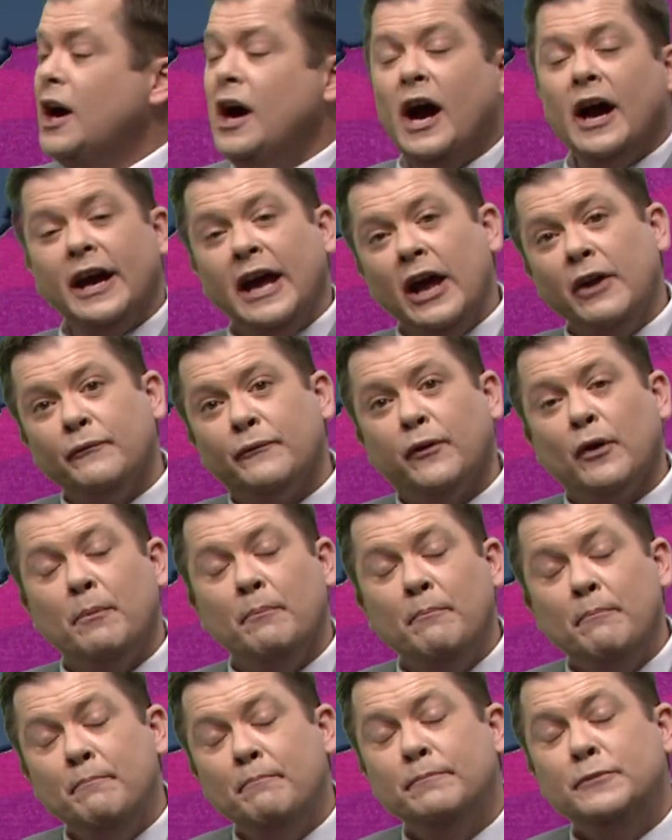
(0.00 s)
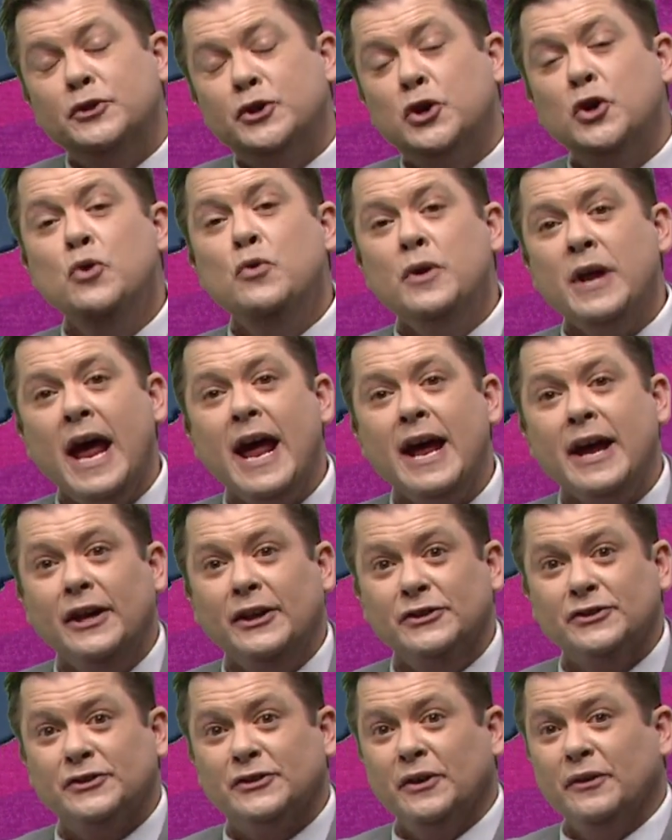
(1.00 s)
Again, from two
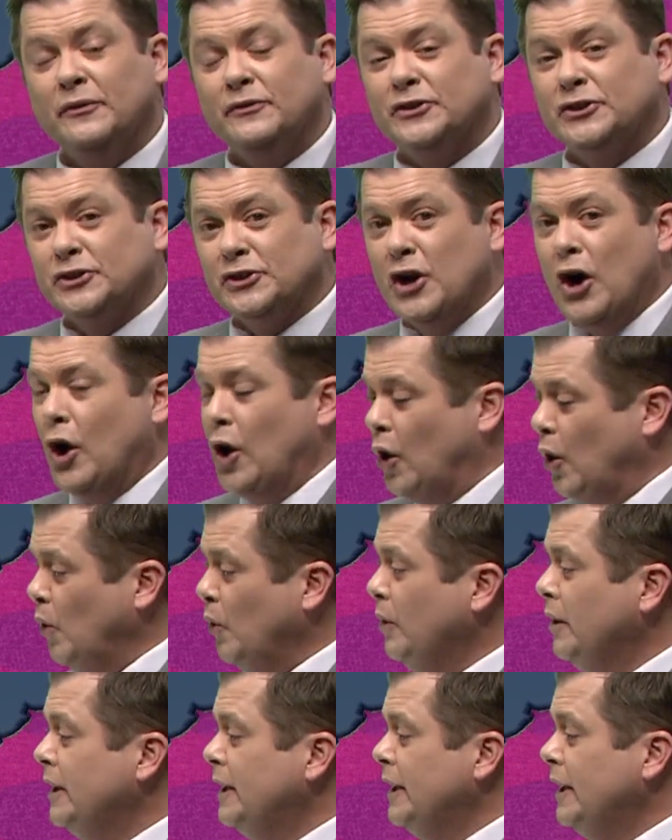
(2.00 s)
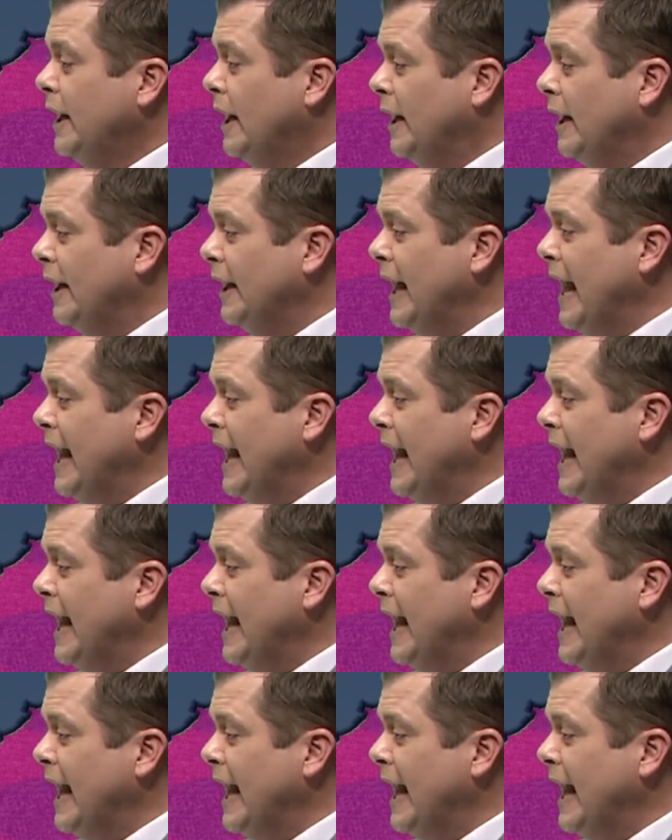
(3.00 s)
days of snow uh,